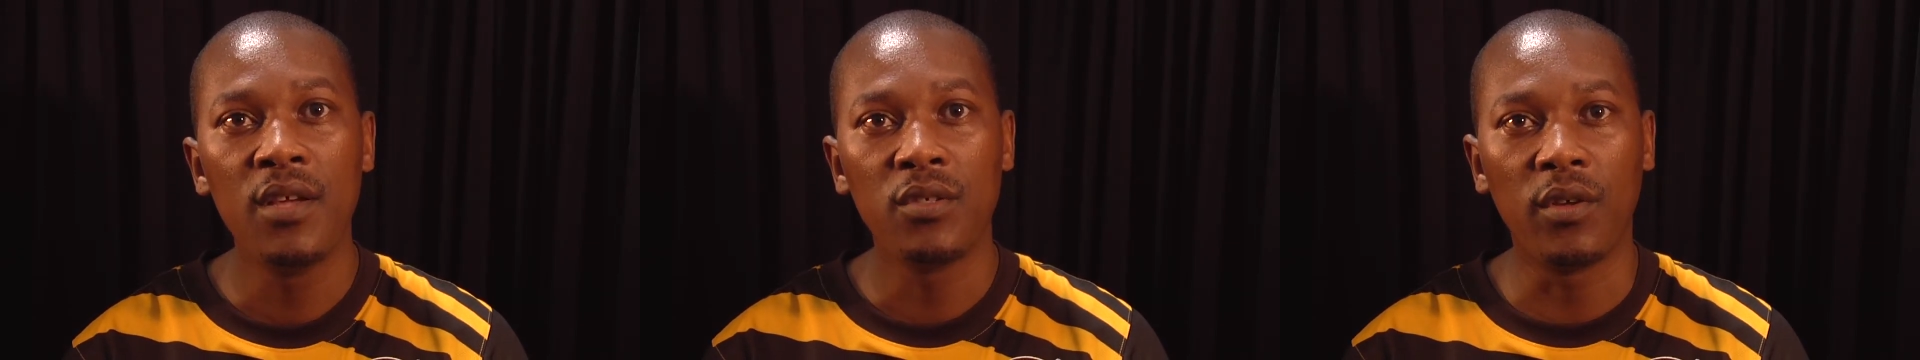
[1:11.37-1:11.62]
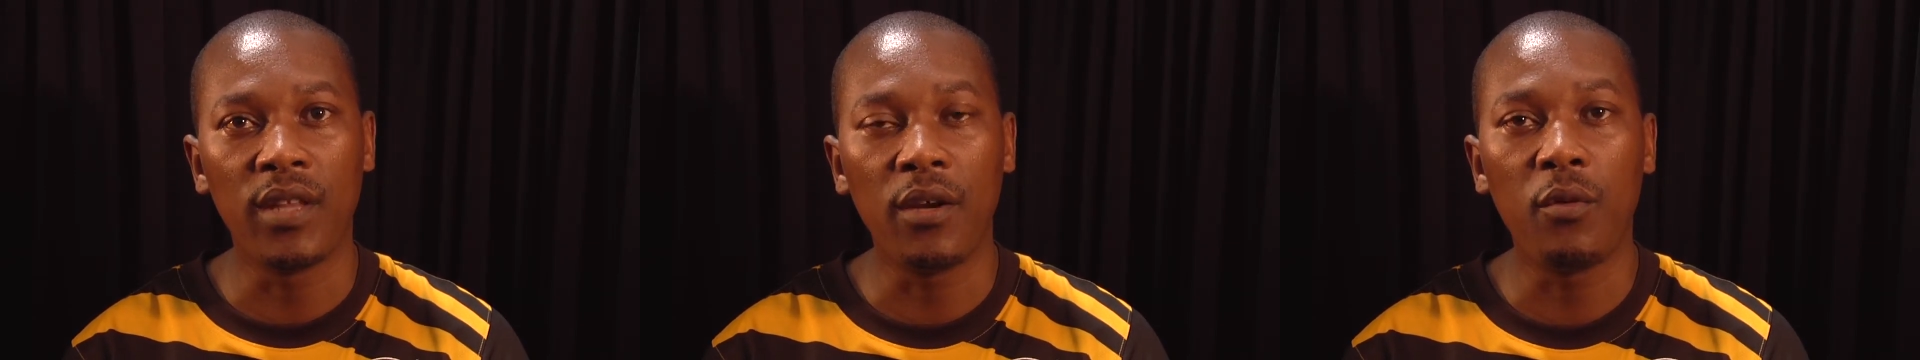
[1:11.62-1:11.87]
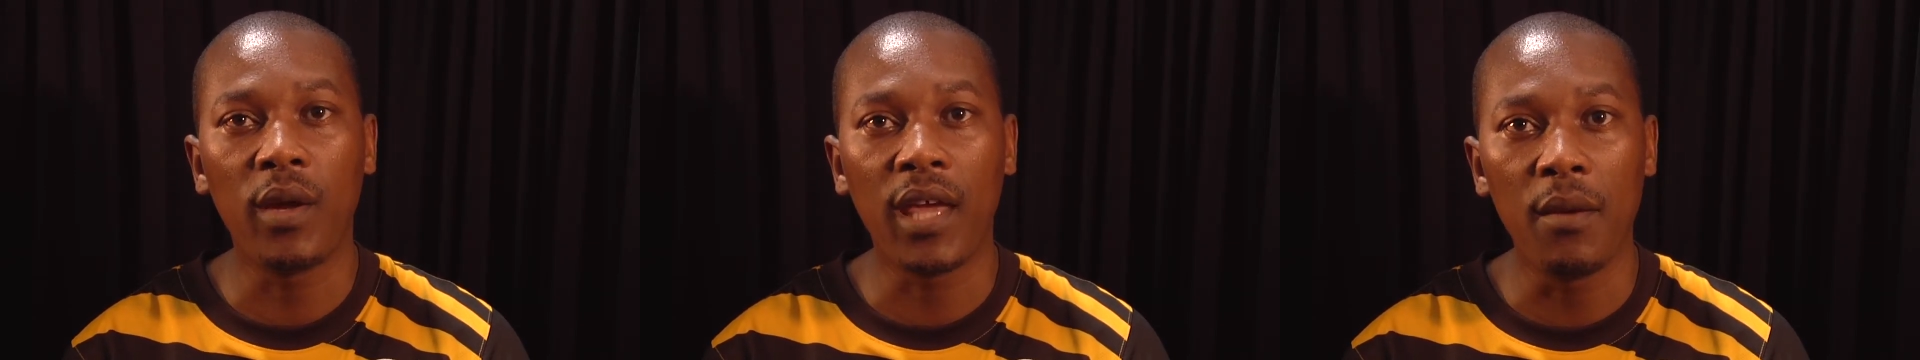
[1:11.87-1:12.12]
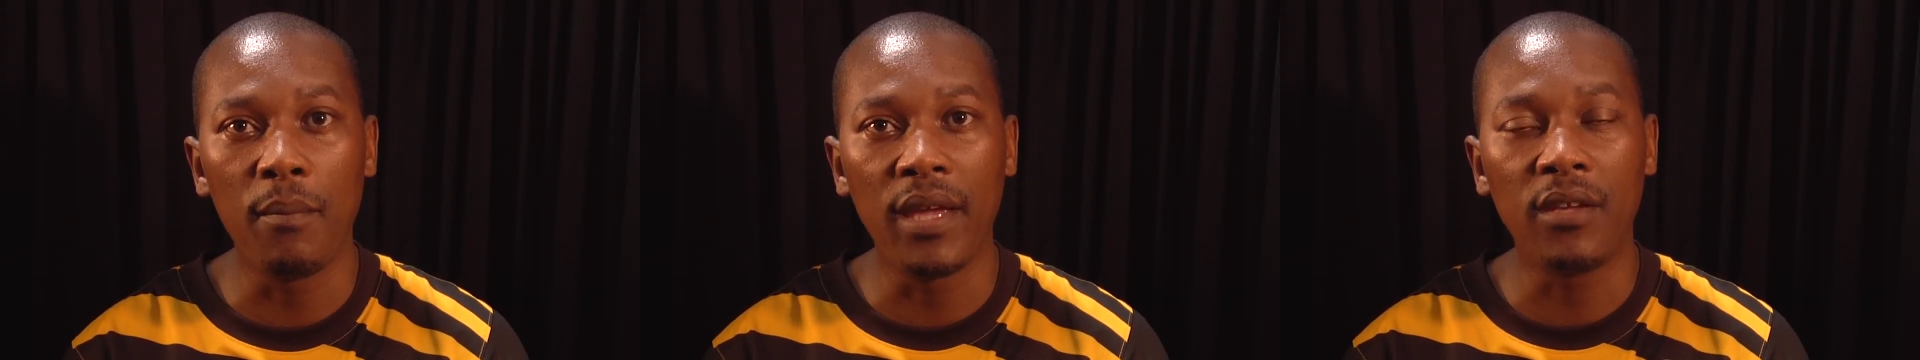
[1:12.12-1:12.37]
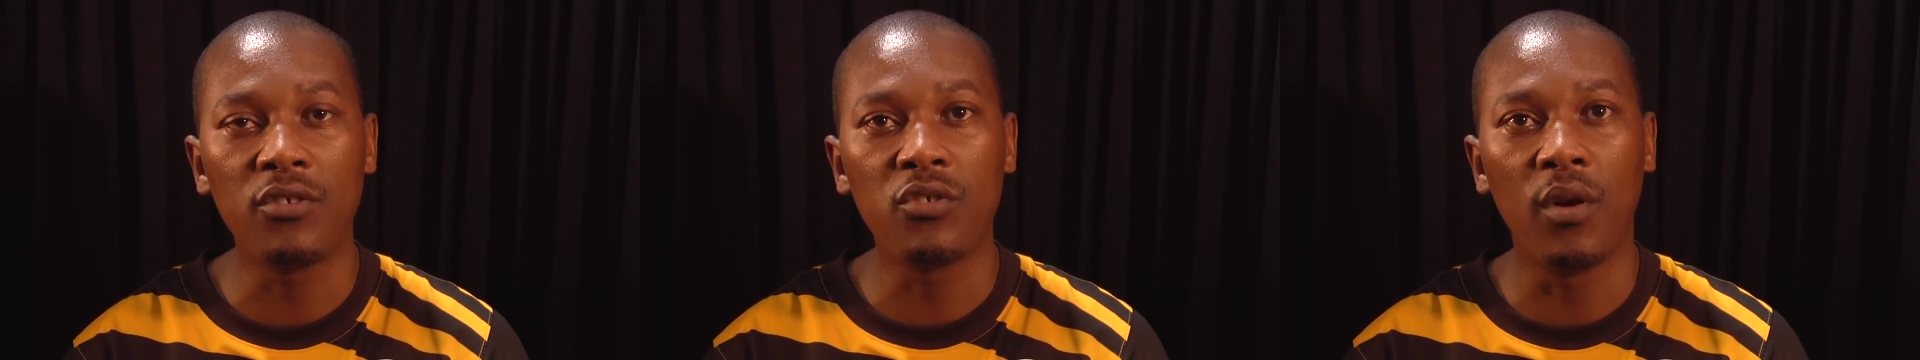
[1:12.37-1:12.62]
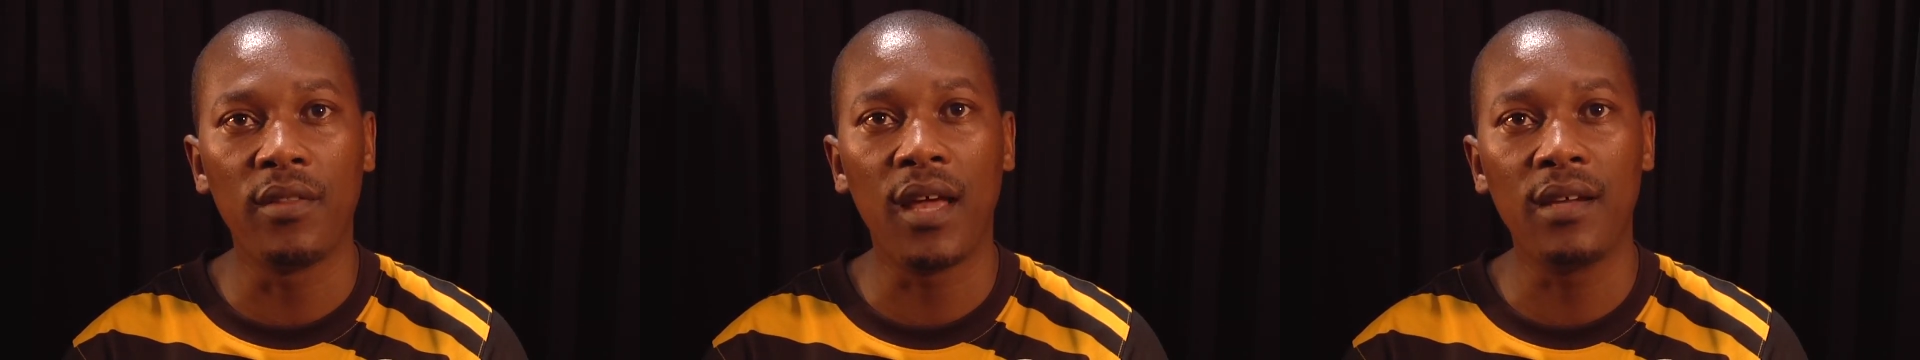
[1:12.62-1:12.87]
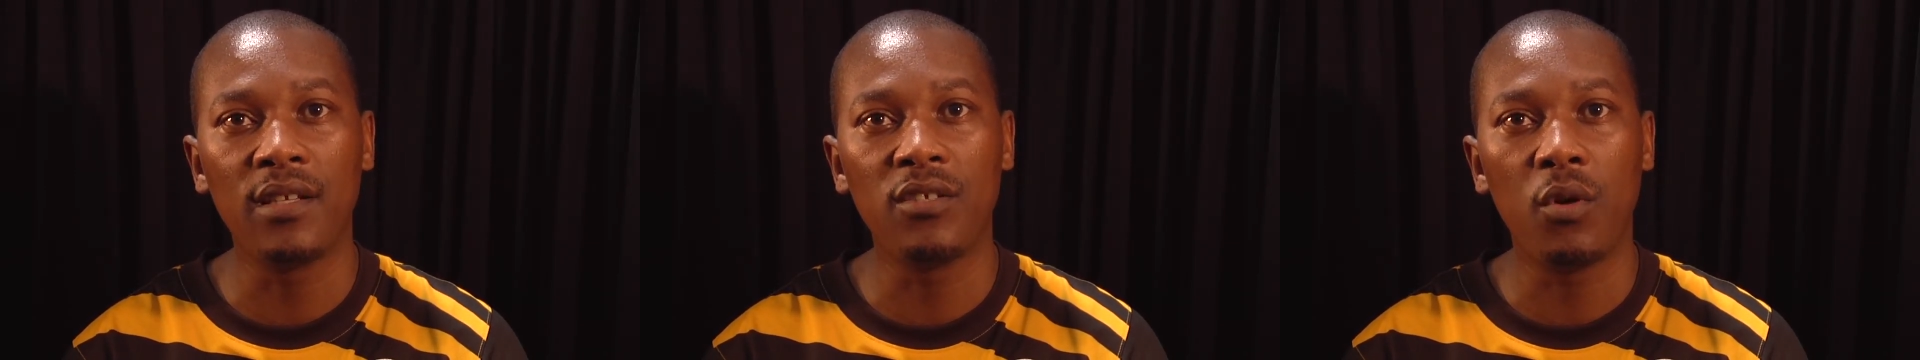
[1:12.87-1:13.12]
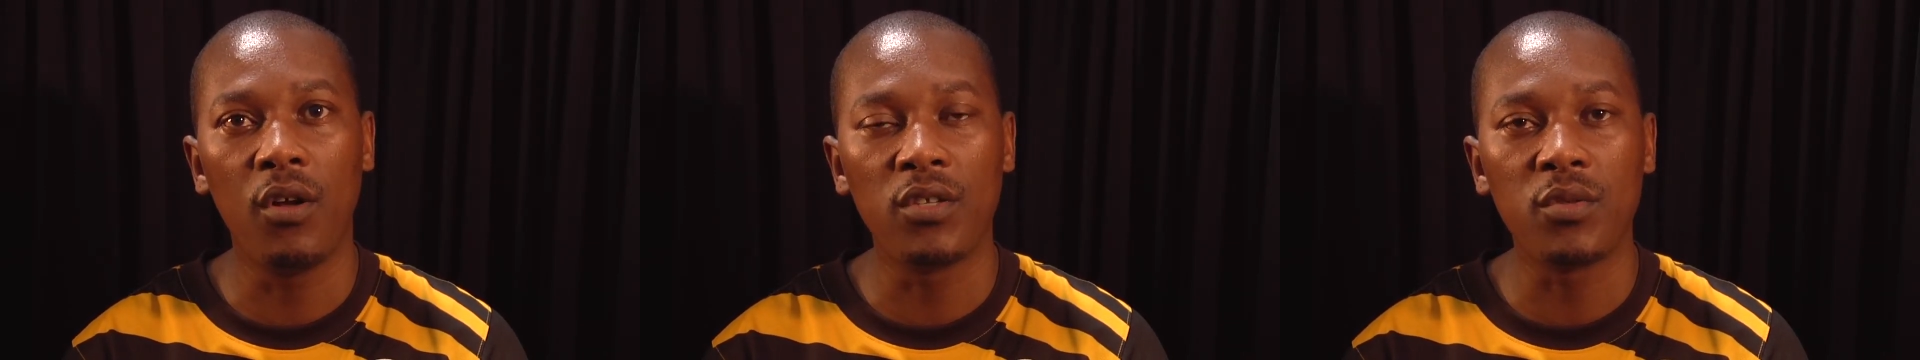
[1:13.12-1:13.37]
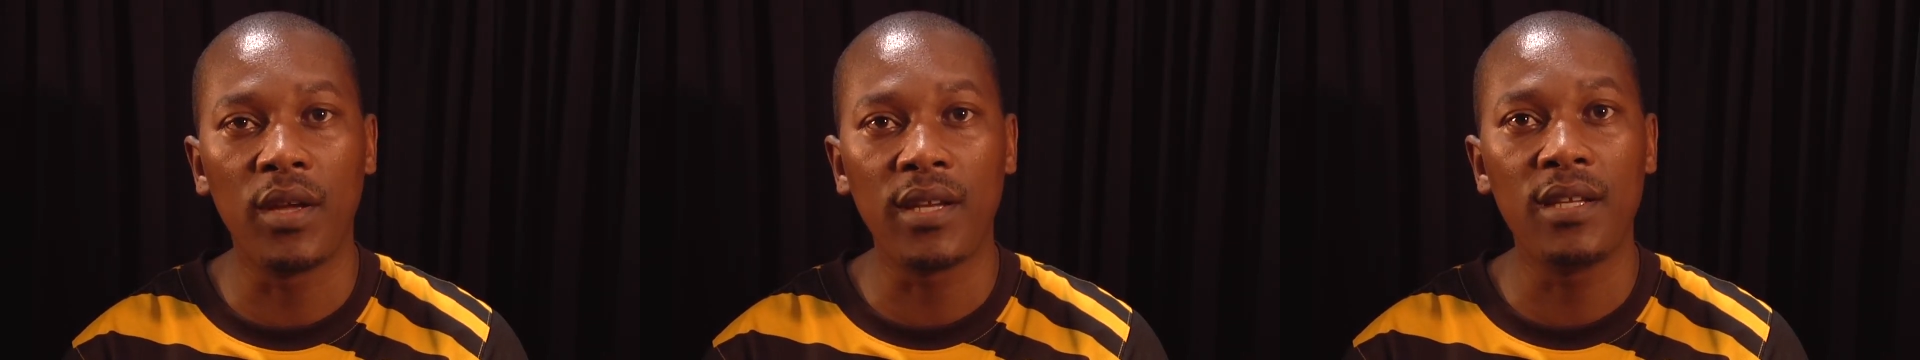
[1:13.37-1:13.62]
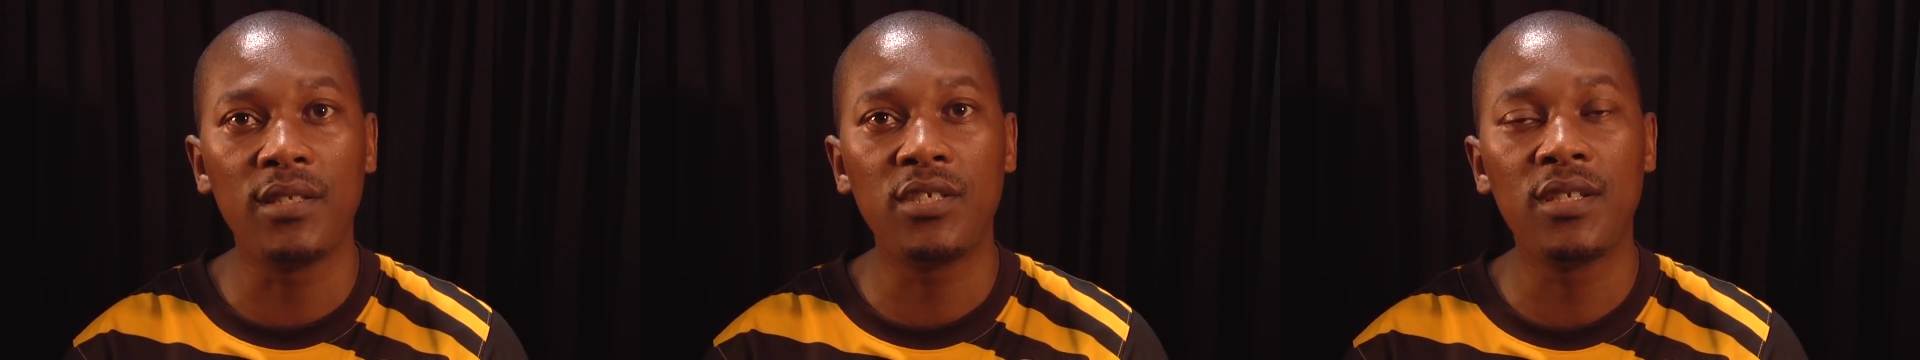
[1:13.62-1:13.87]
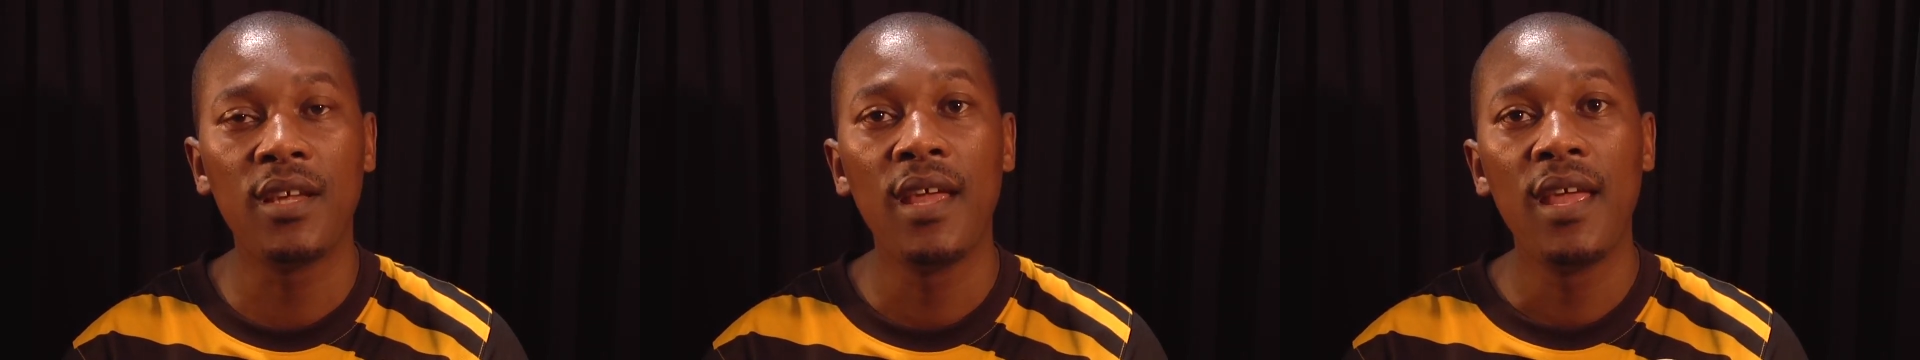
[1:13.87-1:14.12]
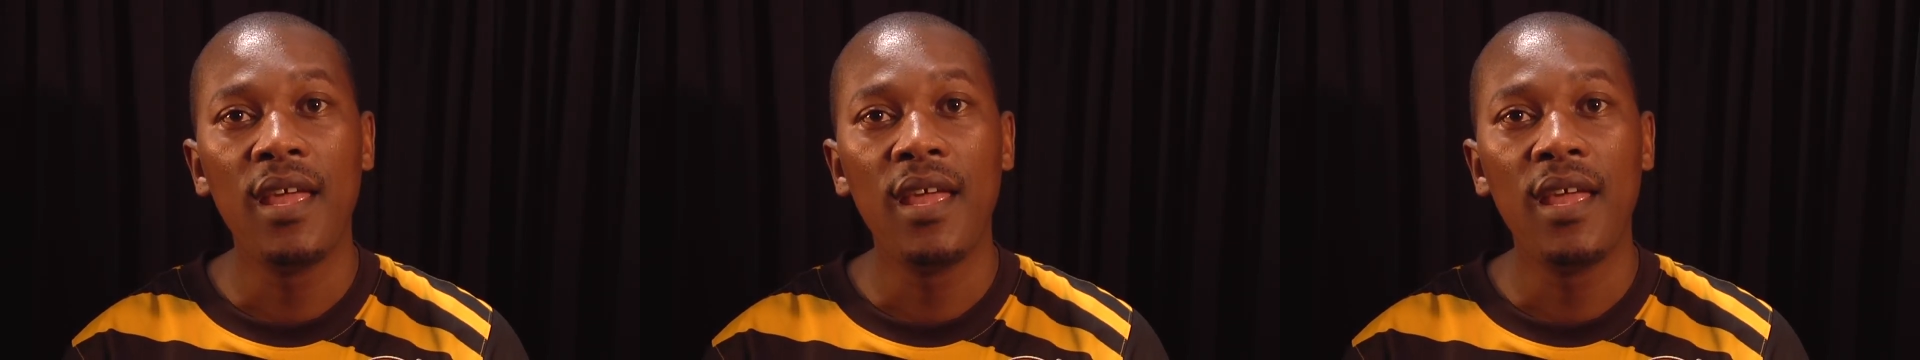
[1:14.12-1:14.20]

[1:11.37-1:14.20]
so that we can make sure that it also reach